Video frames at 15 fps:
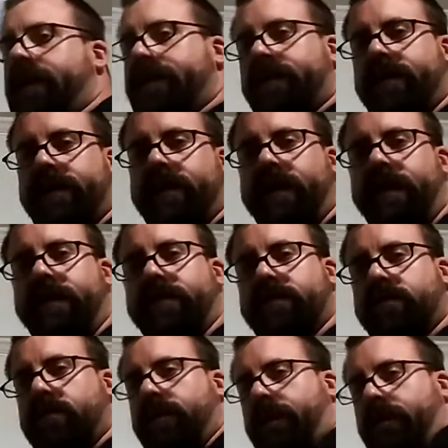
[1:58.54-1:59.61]
I could
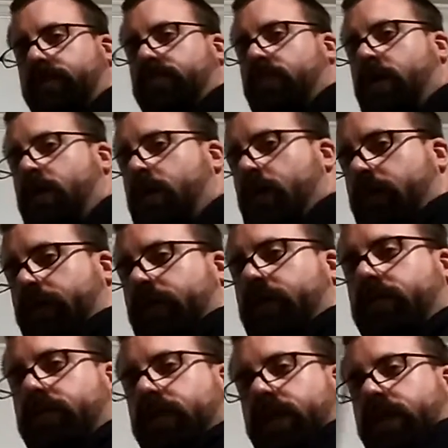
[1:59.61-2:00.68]
easily
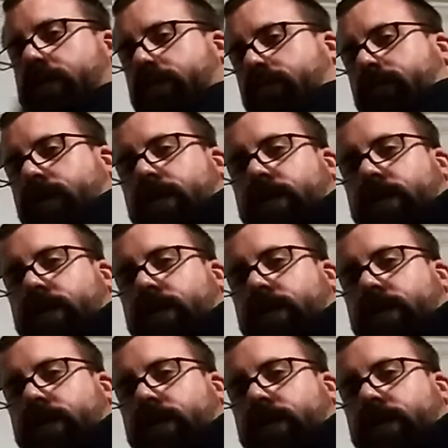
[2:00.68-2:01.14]
wield this